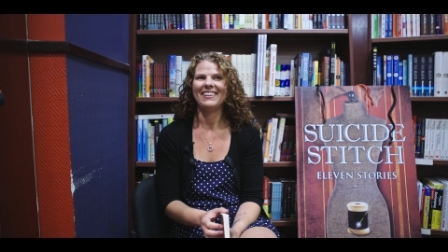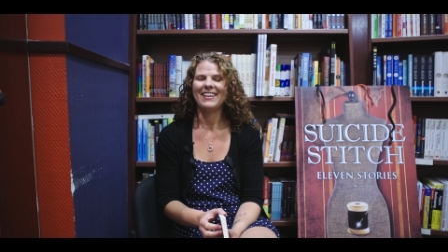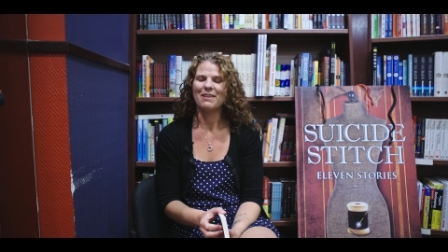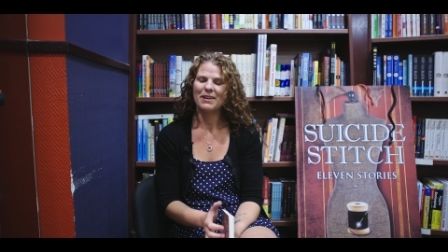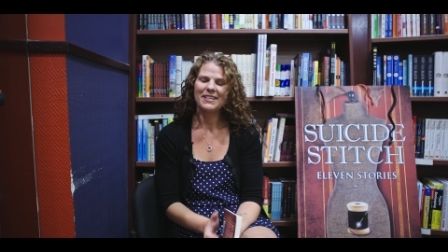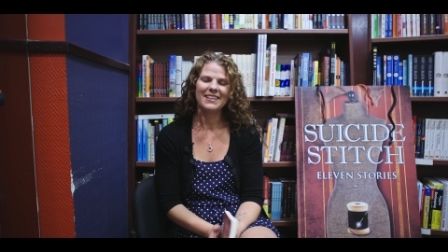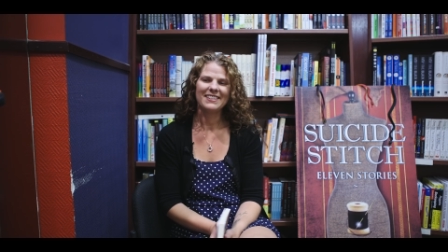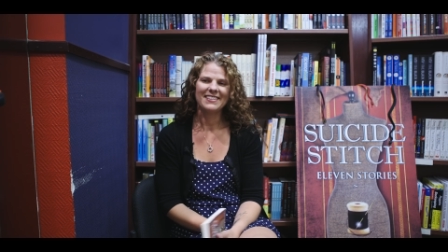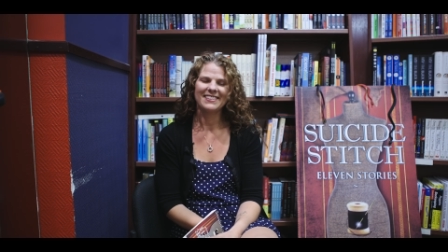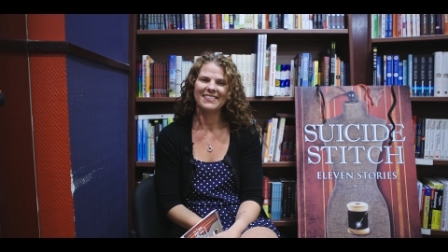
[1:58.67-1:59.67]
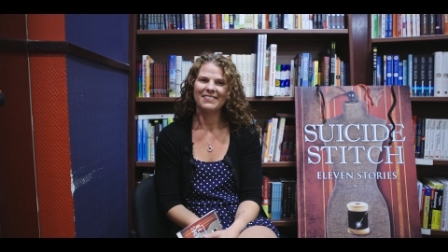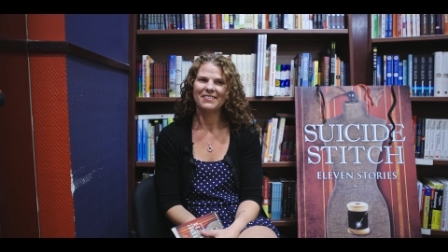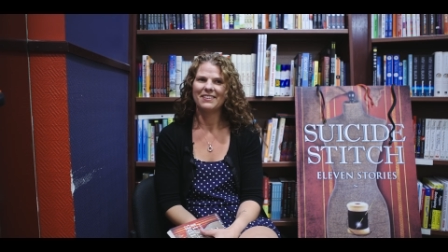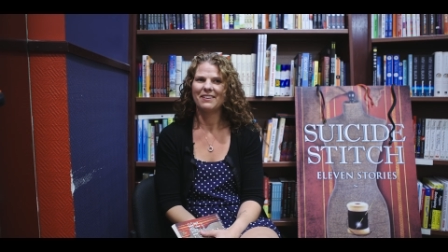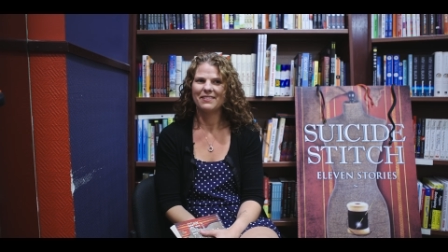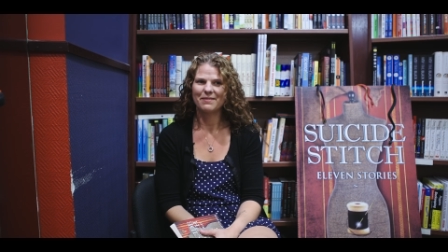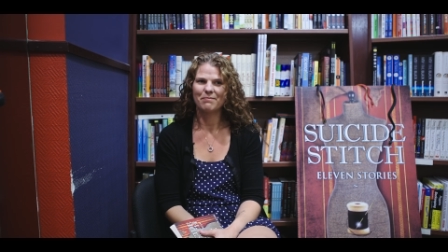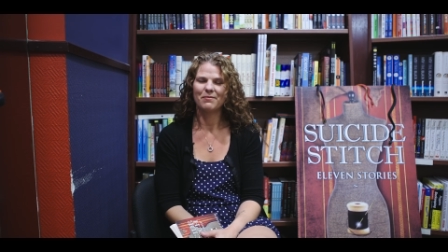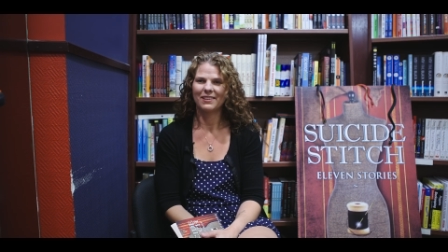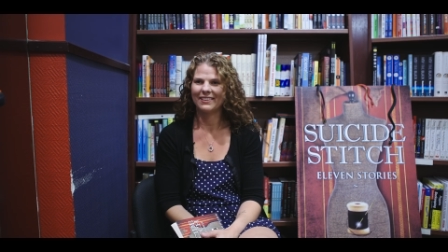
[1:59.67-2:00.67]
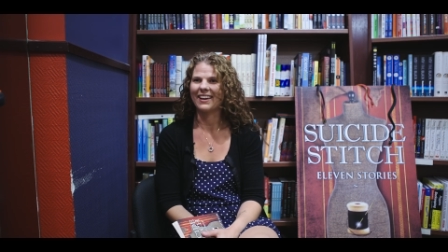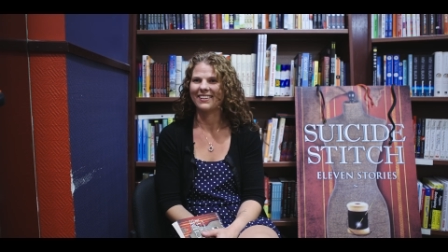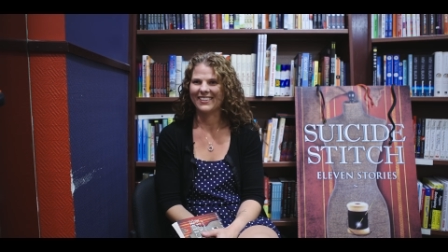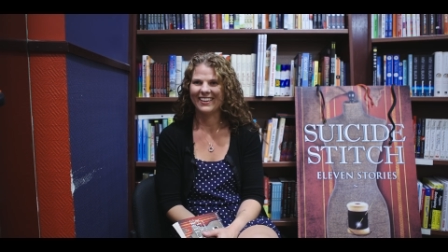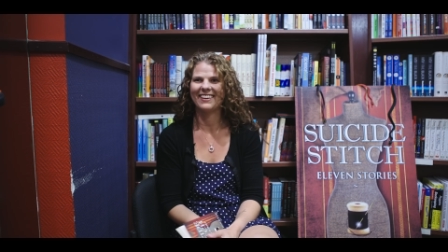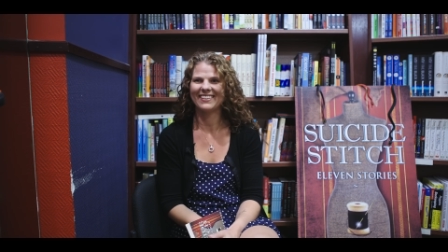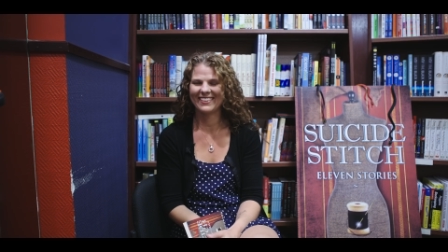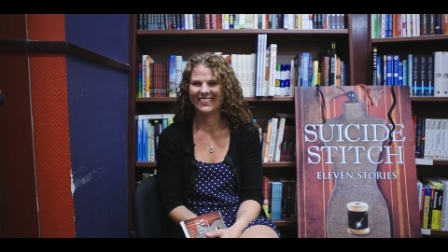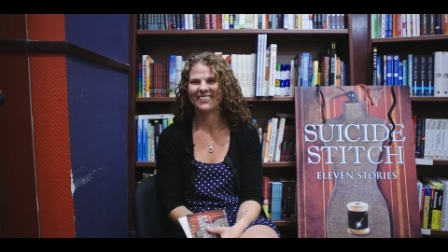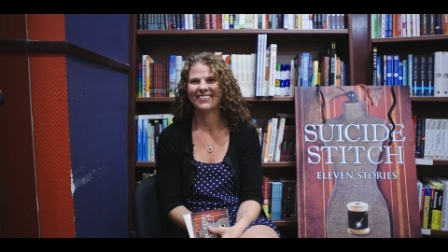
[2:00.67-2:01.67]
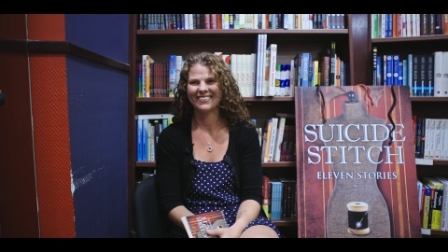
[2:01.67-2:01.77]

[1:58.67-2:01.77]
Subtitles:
yeah, my tastes, you could call them eclectic.